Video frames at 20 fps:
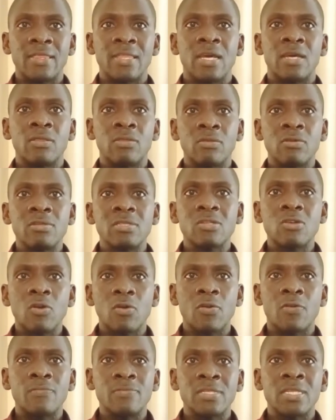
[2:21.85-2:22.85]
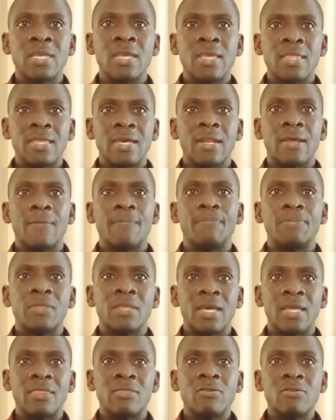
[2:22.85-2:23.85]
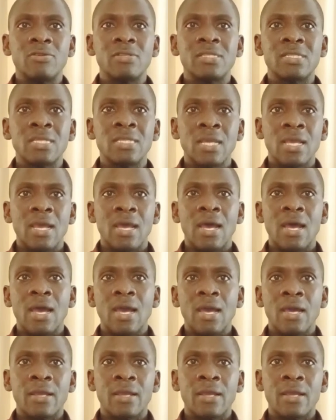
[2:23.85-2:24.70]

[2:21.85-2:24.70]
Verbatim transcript: There are those columns that are that those uh,